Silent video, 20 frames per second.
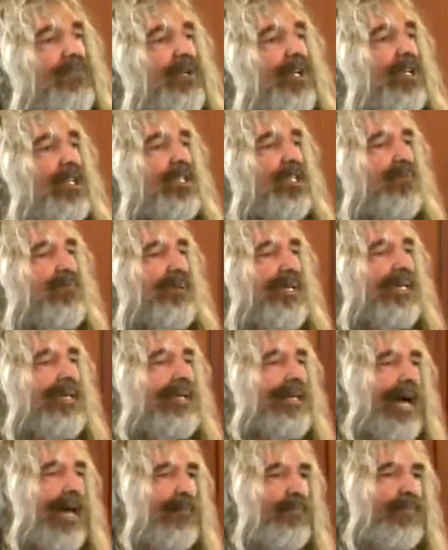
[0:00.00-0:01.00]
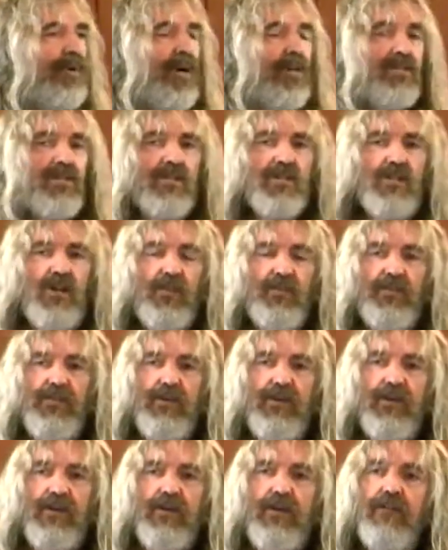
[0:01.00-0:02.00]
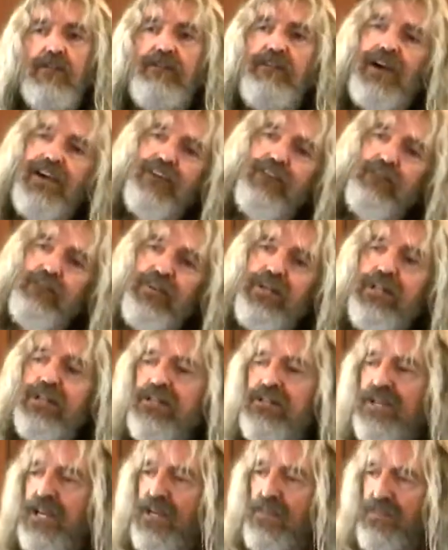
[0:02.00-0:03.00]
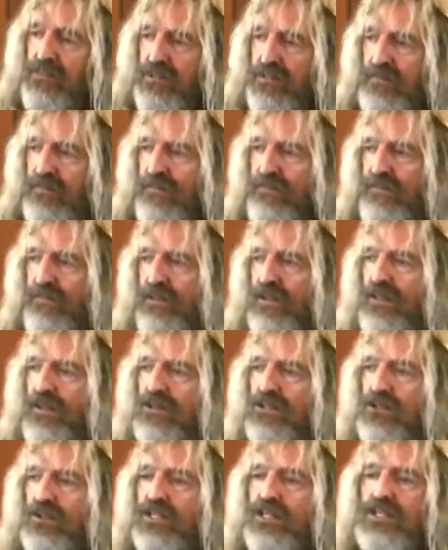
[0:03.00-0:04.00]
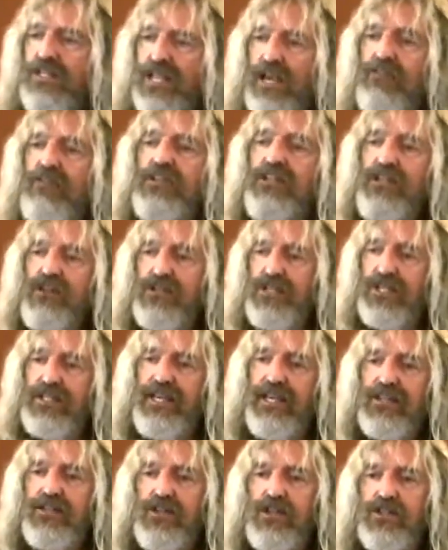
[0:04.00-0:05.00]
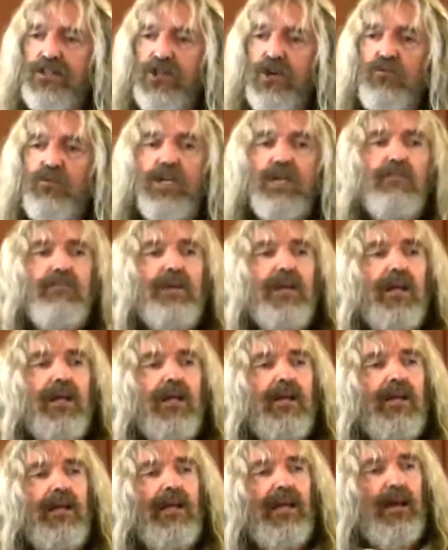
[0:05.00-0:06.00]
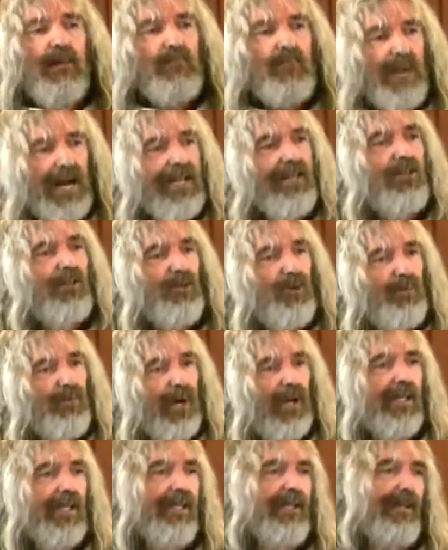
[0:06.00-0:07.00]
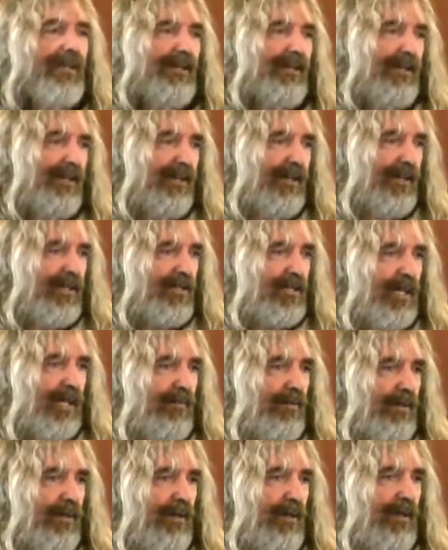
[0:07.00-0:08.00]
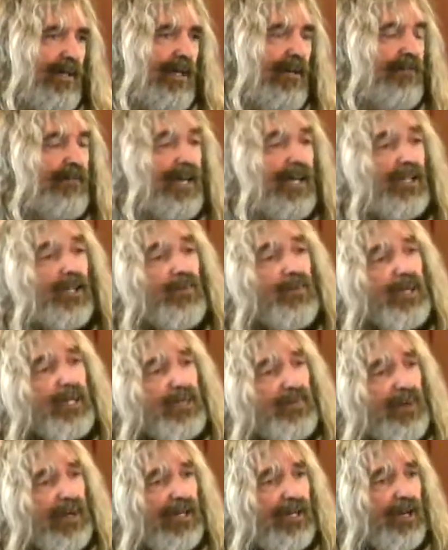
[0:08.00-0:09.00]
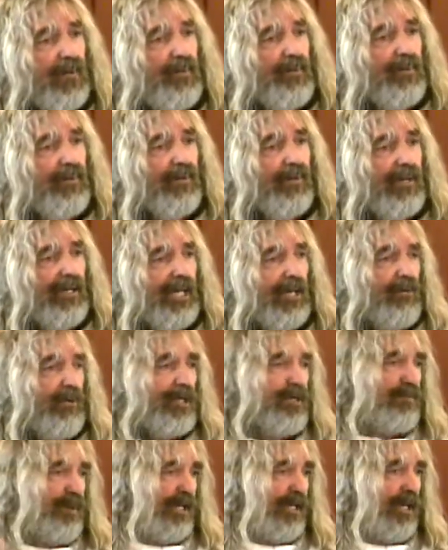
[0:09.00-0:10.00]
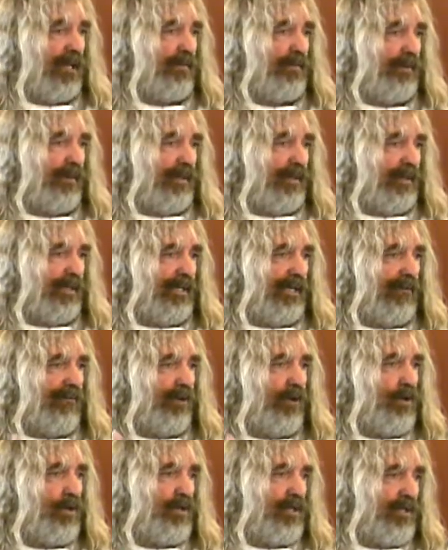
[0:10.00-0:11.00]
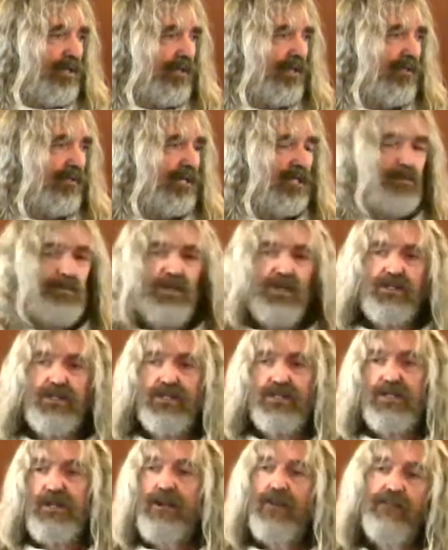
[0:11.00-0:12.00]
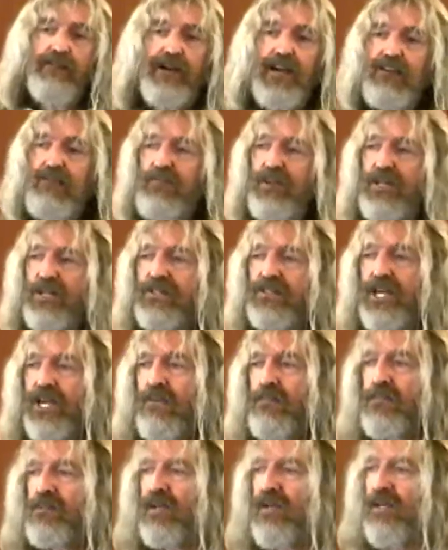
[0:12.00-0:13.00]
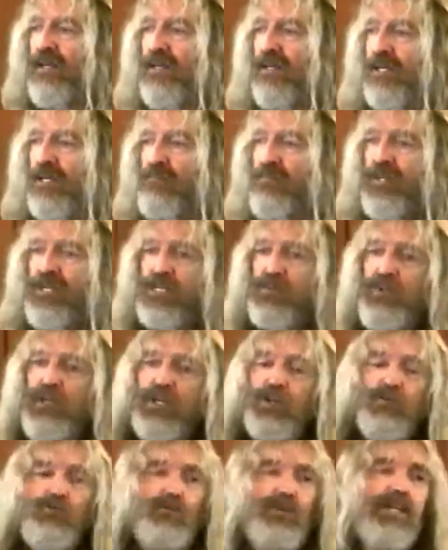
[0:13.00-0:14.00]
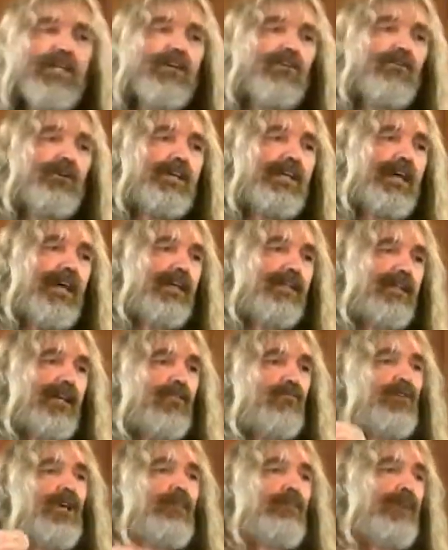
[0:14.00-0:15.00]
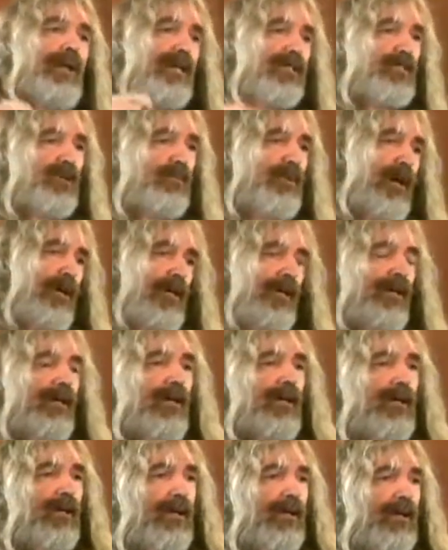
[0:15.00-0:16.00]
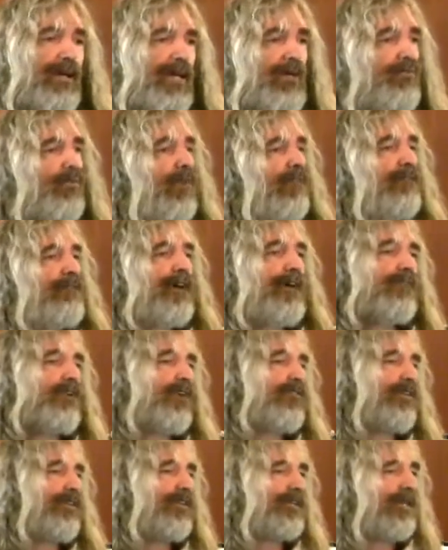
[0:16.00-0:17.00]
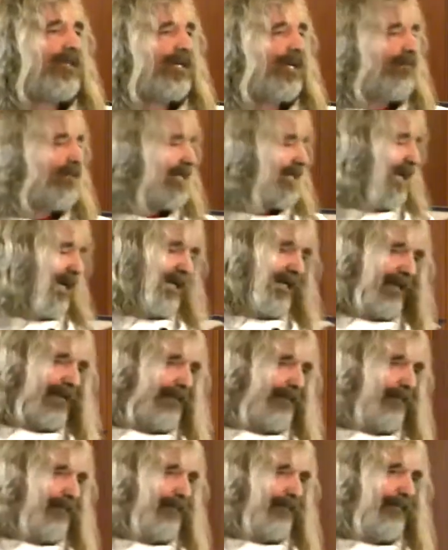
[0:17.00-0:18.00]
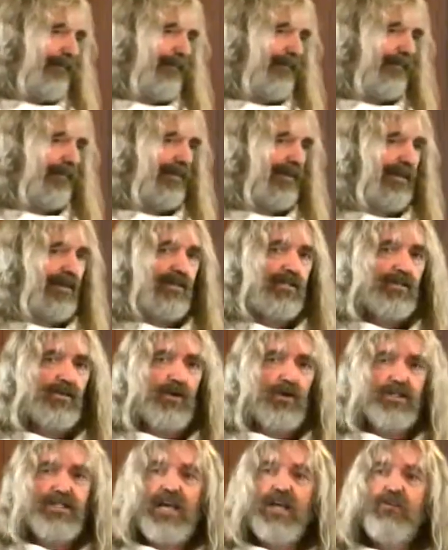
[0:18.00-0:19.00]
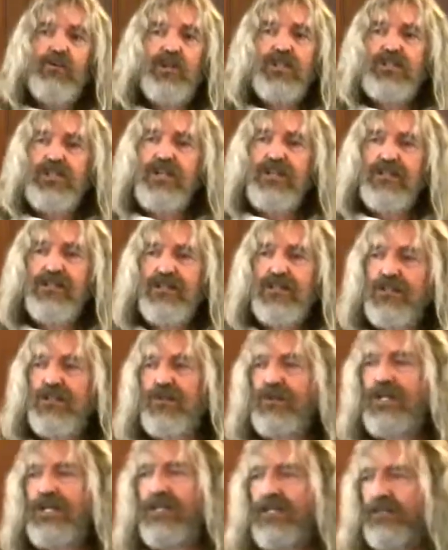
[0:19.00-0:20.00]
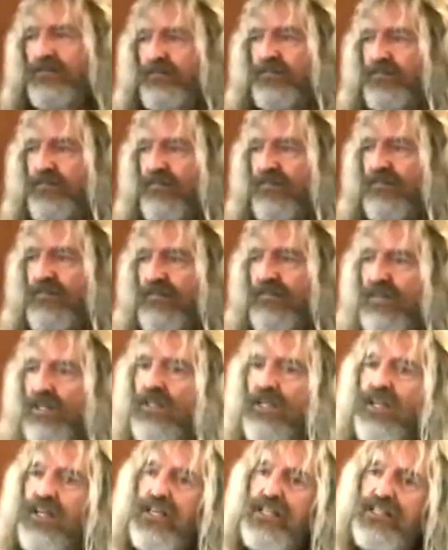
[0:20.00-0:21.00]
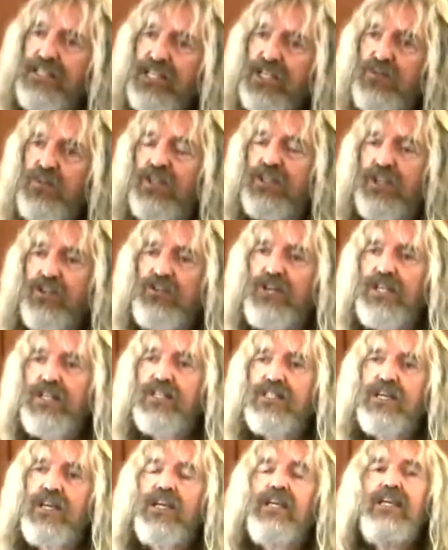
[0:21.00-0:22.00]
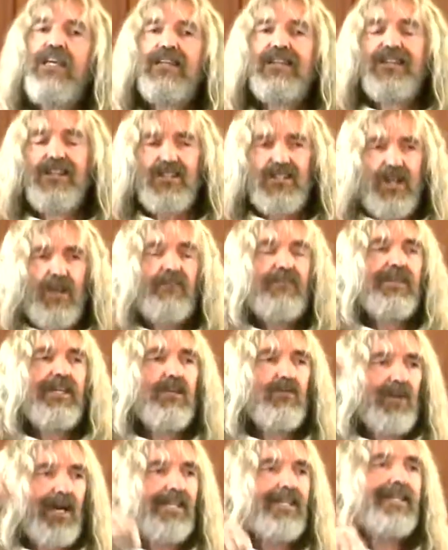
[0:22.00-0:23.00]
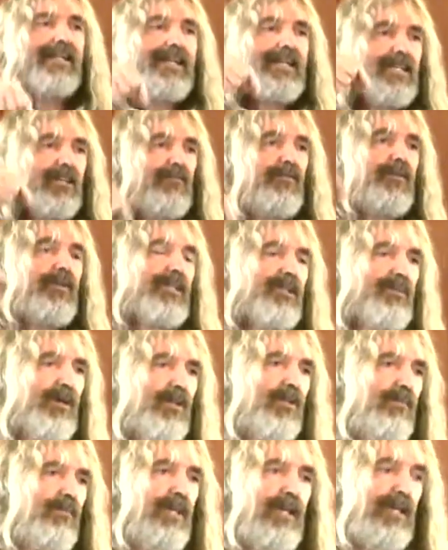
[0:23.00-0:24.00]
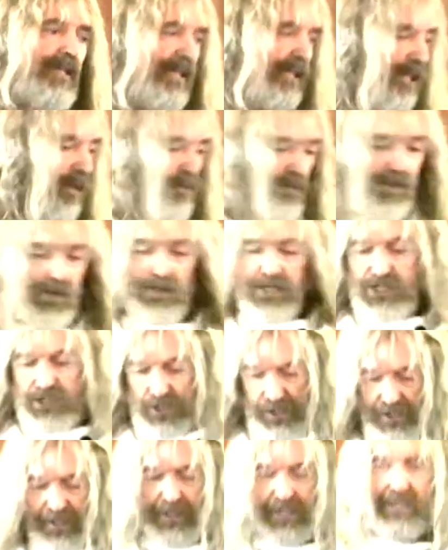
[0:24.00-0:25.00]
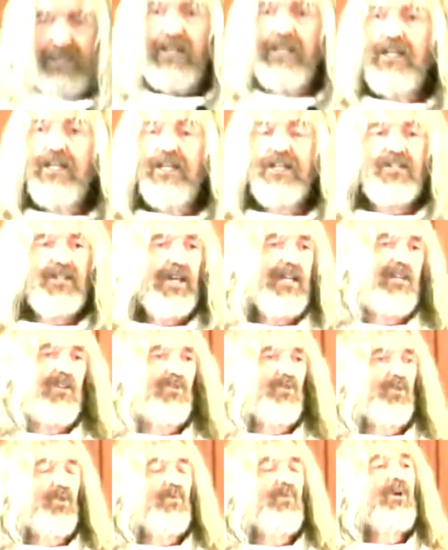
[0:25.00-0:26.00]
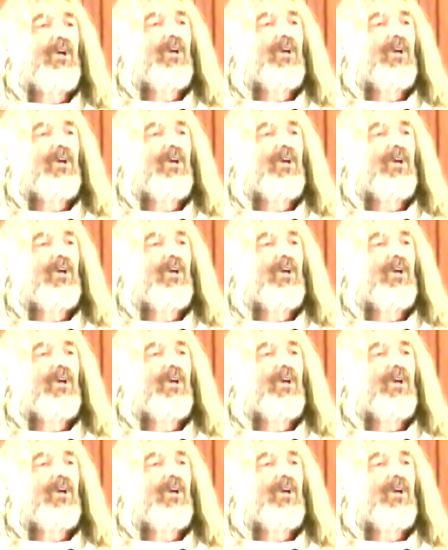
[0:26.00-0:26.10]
we could speed that process up 5 billion times. So the 7 years it takes us to rebuild a brand new body each time, if that could be sped up, like we speed up the evolution of the species 5 billion times, it means we could recreate and replace a body in 1/500th of a second. So is that what Jesus is doing here? Is this what they're trying to say? There's something radically different about him. He appears suddenly inside in a room